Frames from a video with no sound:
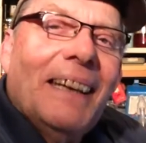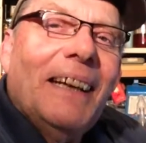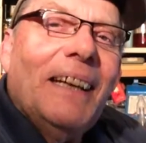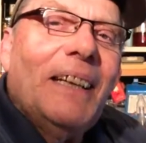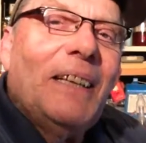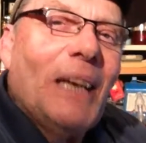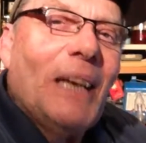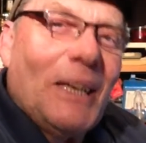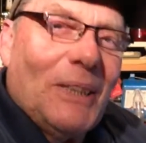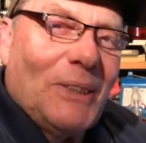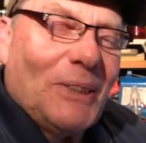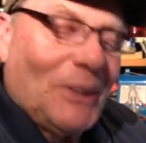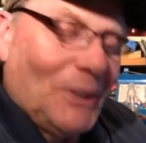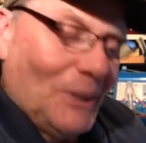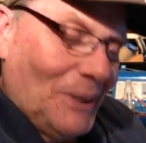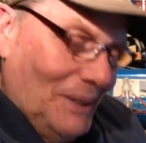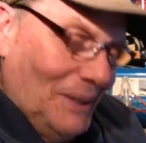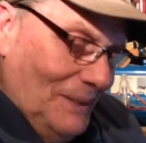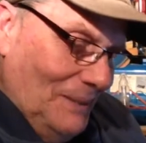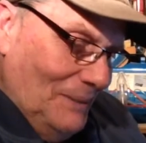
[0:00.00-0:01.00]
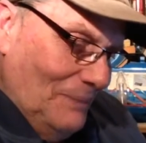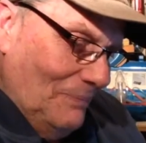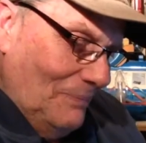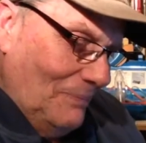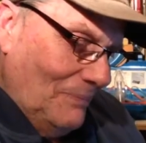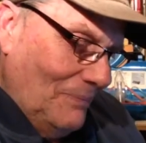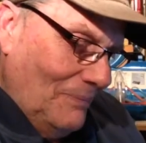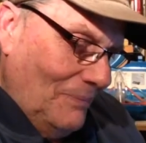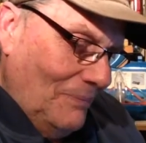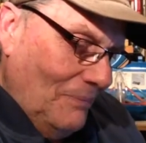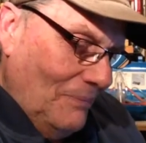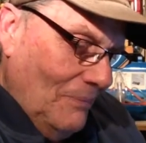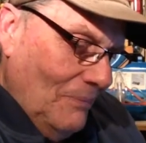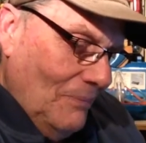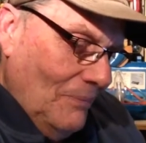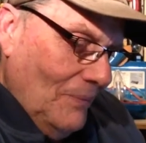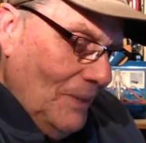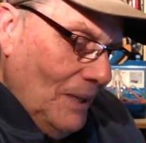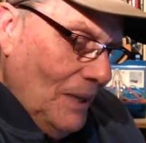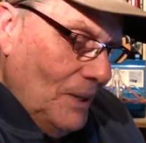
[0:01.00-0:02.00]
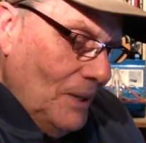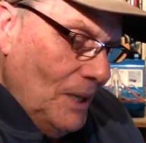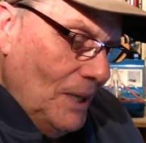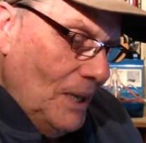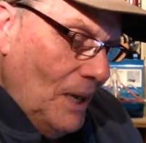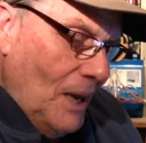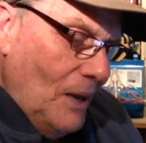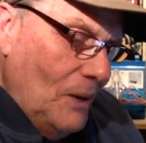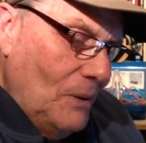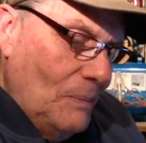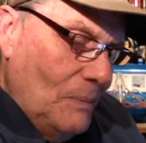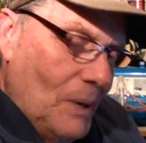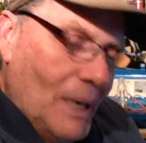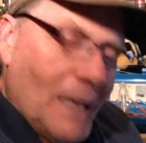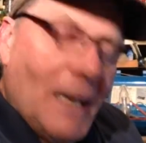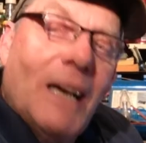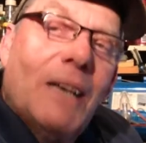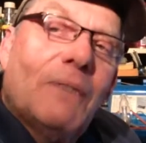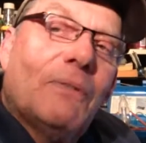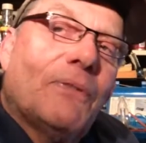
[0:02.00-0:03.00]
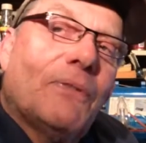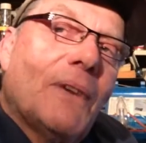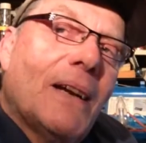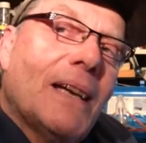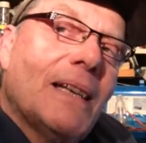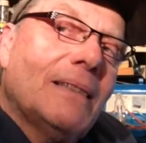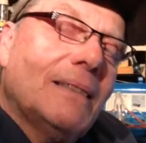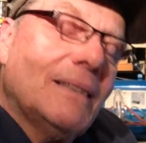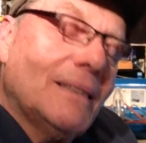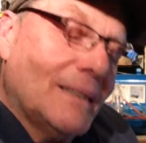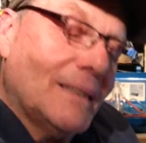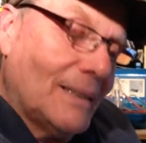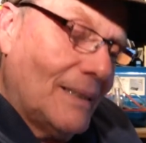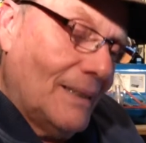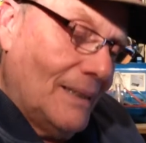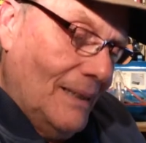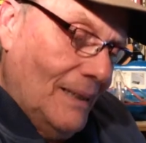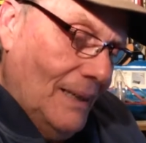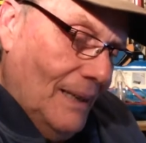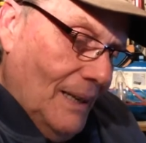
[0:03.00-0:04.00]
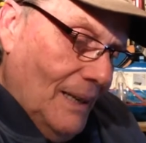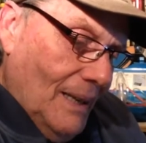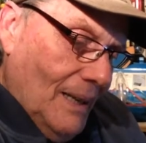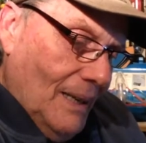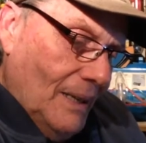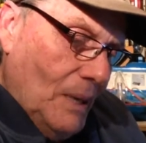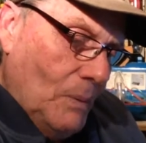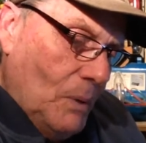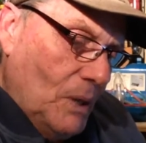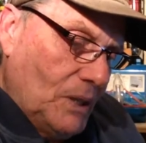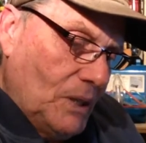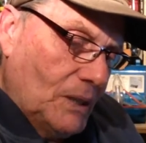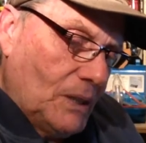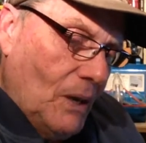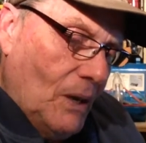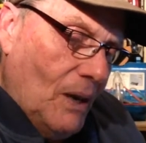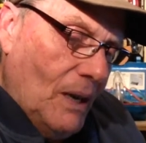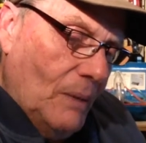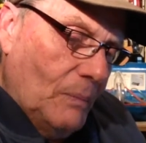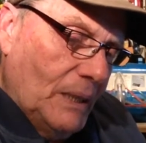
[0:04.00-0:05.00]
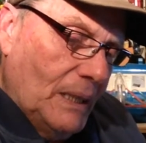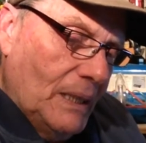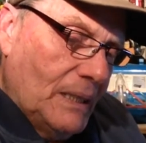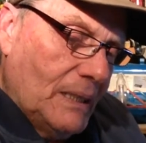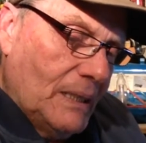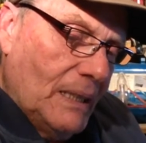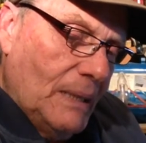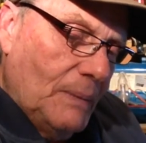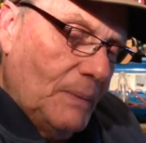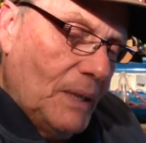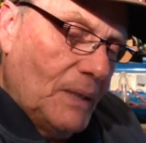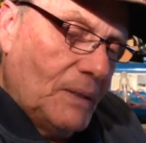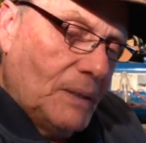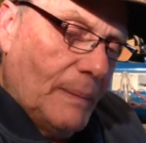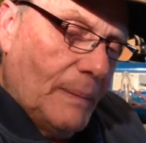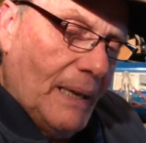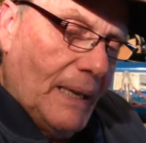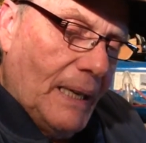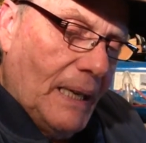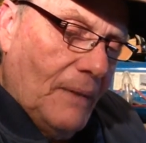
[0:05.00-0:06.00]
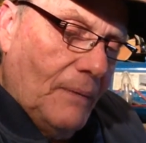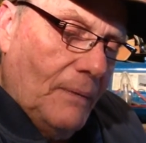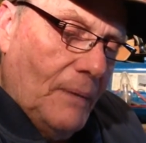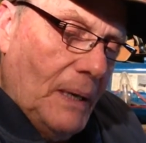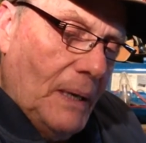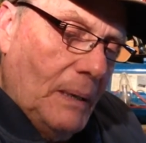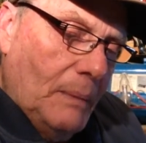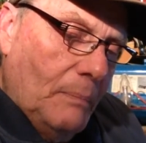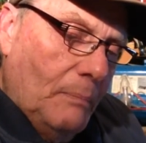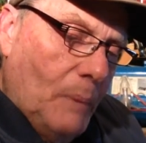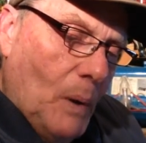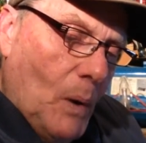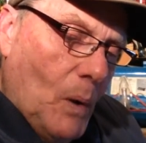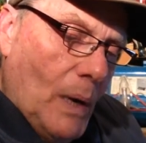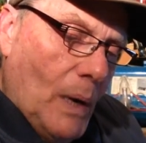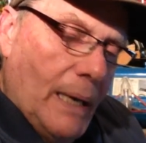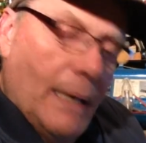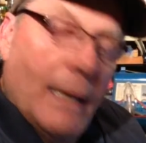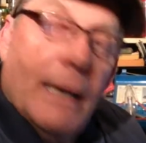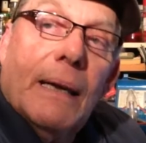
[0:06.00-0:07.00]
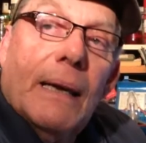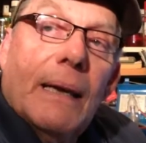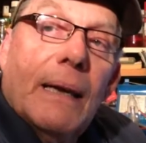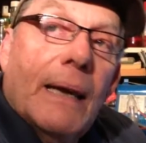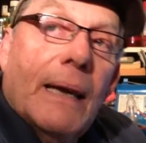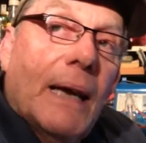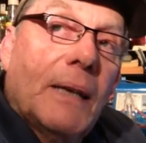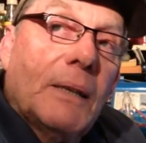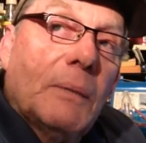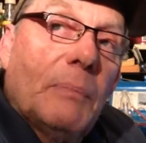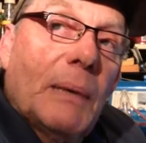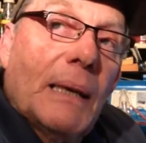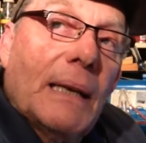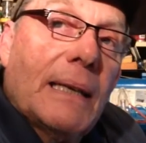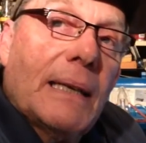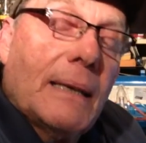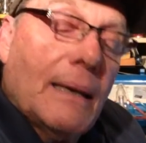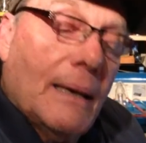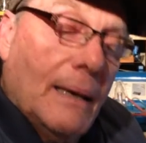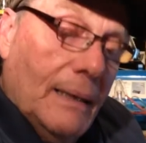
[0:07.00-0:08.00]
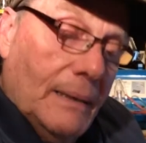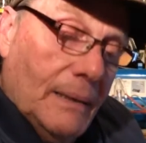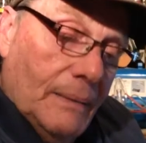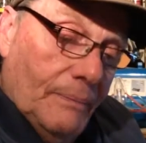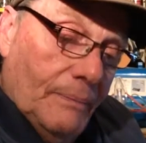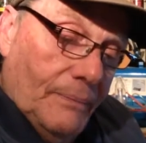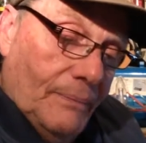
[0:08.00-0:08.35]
Yes, sir. You know, my young friends, there was a time when it seemed just about every boy had a billy cart.